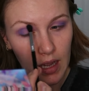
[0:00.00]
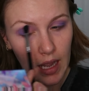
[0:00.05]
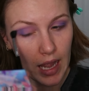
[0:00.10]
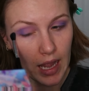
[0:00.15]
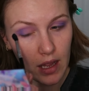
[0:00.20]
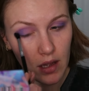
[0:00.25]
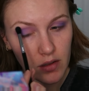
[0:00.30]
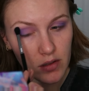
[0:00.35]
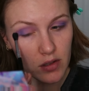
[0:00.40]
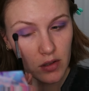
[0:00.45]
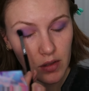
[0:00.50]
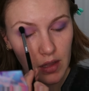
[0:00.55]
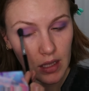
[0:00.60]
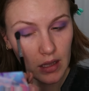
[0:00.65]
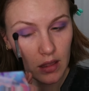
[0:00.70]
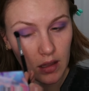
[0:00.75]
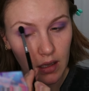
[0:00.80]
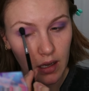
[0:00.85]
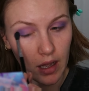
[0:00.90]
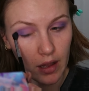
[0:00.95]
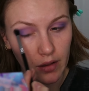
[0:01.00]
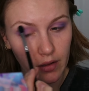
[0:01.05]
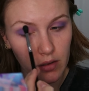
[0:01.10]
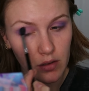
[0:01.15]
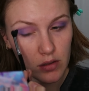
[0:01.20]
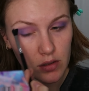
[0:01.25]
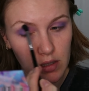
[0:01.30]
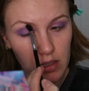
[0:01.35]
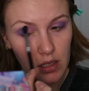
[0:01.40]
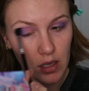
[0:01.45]
I also think the
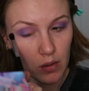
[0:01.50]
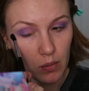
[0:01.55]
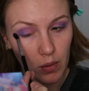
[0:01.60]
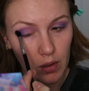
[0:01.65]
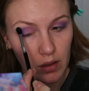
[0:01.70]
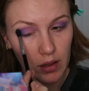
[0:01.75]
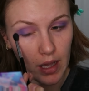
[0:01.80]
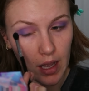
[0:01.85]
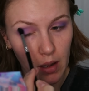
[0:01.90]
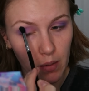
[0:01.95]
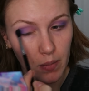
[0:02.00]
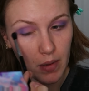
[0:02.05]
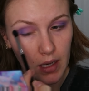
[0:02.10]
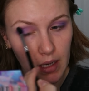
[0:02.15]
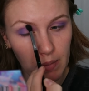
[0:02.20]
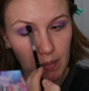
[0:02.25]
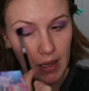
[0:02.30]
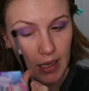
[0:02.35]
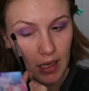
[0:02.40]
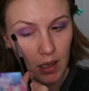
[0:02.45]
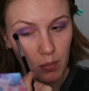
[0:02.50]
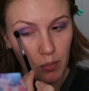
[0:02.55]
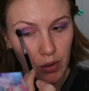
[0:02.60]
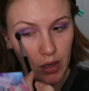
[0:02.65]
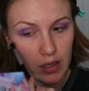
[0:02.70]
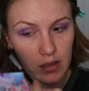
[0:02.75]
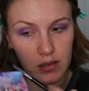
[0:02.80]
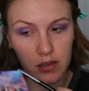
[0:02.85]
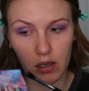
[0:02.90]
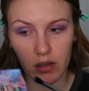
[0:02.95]
colors, you know, with how many makeup
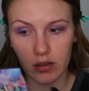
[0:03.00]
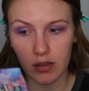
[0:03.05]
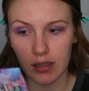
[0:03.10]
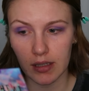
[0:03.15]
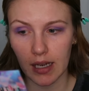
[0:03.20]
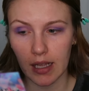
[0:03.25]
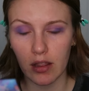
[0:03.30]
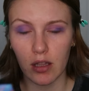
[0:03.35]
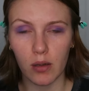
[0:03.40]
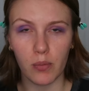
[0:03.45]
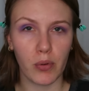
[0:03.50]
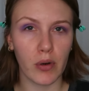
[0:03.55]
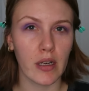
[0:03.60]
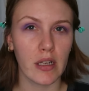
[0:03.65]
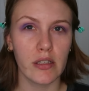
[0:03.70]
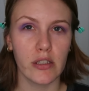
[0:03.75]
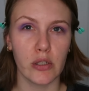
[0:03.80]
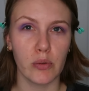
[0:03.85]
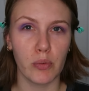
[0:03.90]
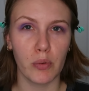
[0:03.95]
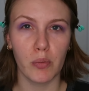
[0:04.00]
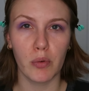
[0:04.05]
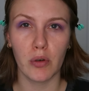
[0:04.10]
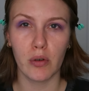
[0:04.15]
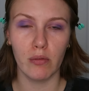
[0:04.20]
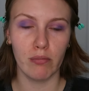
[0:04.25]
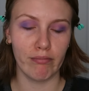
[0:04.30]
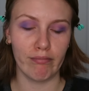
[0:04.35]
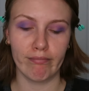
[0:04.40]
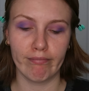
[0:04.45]
brands there are today, they're pretty
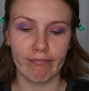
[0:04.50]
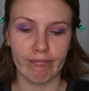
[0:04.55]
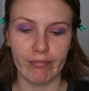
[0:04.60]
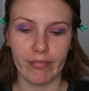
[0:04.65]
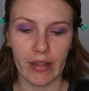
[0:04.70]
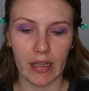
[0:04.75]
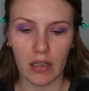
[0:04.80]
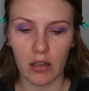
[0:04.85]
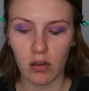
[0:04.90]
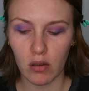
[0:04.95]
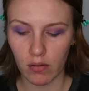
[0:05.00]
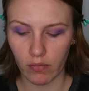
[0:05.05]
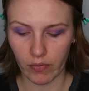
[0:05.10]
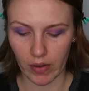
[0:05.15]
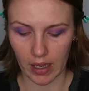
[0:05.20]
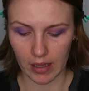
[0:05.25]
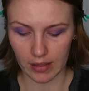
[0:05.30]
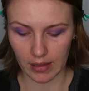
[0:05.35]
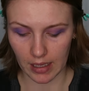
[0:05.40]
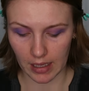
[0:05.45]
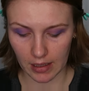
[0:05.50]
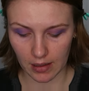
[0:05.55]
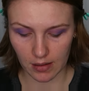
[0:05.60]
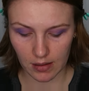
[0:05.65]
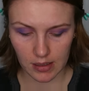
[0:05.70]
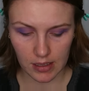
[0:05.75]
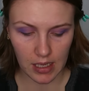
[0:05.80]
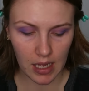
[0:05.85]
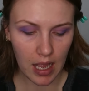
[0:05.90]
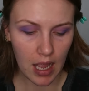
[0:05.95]
dupable. Like, you can find
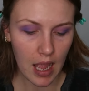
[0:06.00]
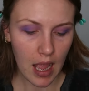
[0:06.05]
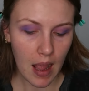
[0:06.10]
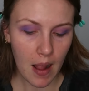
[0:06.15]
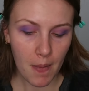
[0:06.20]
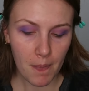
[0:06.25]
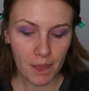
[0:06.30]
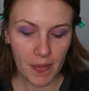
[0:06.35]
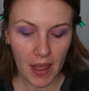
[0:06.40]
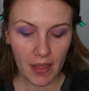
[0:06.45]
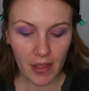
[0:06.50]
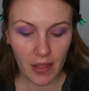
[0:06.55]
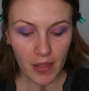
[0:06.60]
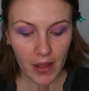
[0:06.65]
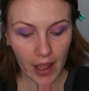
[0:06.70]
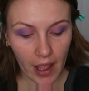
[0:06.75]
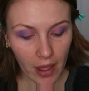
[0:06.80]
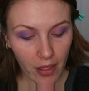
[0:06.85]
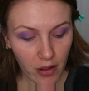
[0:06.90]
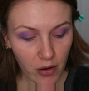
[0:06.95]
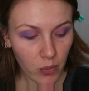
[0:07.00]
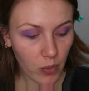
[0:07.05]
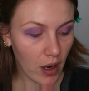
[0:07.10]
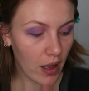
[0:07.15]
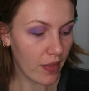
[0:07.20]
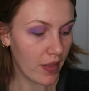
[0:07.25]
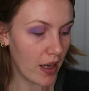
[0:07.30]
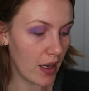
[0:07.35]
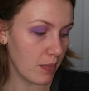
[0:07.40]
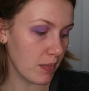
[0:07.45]
things. And then the other
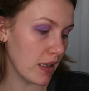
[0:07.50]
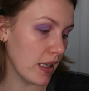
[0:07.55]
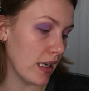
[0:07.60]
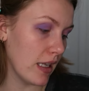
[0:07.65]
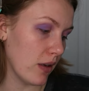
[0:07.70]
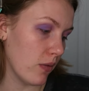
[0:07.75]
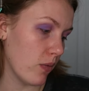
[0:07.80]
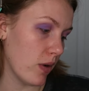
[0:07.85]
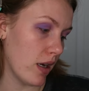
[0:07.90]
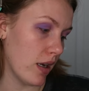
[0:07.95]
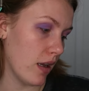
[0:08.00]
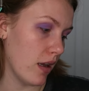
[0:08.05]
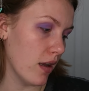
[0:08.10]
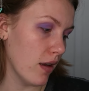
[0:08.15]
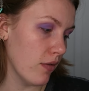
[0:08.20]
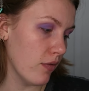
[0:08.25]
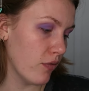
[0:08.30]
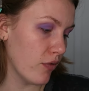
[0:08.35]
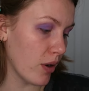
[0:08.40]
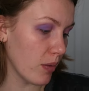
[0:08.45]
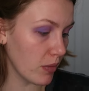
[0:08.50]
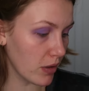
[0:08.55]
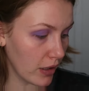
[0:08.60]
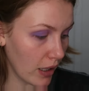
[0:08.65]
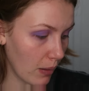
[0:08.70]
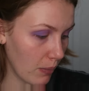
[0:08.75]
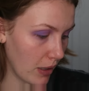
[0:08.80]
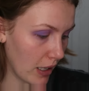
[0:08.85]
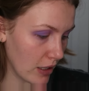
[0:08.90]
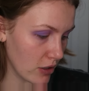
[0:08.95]
one that I'm getting rid of from
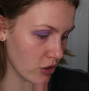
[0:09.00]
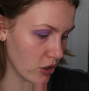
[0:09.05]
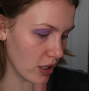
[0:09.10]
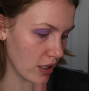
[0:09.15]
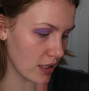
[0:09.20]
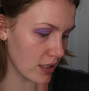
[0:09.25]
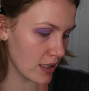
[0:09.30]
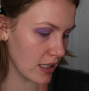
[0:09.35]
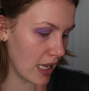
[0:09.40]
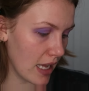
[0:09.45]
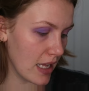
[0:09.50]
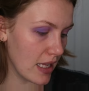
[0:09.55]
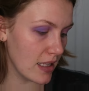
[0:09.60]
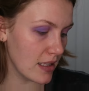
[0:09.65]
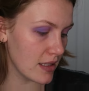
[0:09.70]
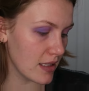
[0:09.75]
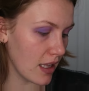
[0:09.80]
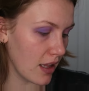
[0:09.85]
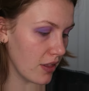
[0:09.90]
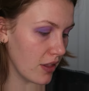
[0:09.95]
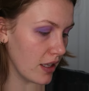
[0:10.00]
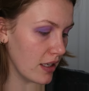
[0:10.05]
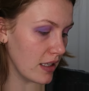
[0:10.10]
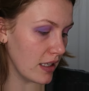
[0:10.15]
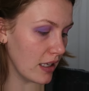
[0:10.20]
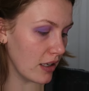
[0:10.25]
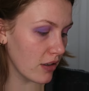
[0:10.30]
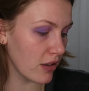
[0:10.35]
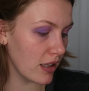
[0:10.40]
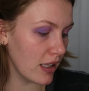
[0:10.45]
Glamnatrix is the
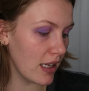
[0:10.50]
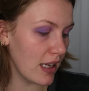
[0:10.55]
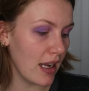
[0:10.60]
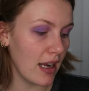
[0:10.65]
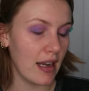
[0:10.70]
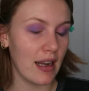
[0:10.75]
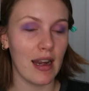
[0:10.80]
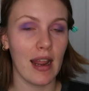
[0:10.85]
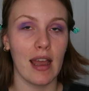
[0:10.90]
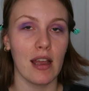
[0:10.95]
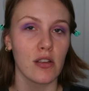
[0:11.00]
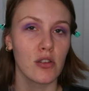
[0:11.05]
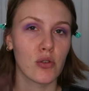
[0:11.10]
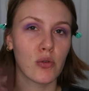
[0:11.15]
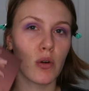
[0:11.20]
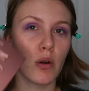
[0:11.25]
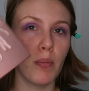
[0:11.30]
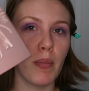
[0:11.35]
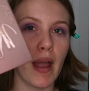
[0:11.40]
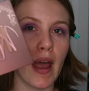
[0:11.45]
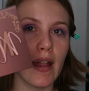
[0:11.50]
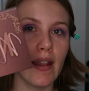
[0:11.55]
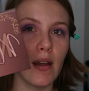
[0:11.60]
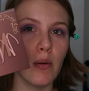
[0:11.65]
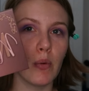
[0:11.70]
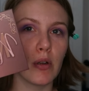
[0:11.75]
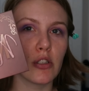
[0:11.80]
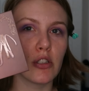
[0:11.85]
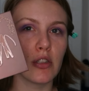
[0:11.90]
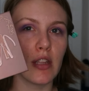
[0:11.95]
Nearly Natural
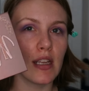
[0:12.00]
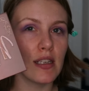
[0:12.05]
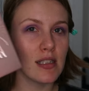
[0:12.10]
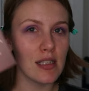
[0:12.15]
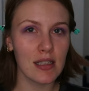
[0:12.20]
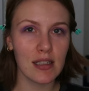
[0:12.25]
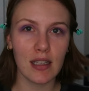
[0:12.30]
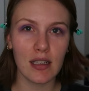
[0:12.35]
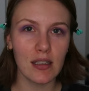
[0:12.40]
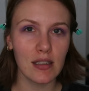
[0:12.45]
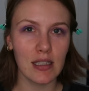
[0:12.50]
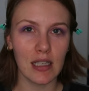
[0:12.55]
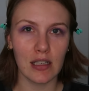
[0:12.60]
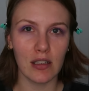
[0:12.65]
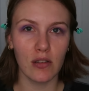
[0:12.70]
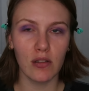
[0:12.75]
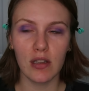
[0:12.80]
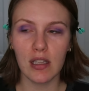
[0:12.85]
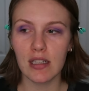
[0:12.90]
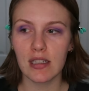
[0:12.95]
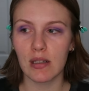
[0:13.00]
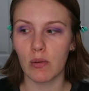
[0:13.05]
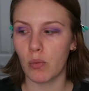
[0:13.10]
palette, which they discontinued this.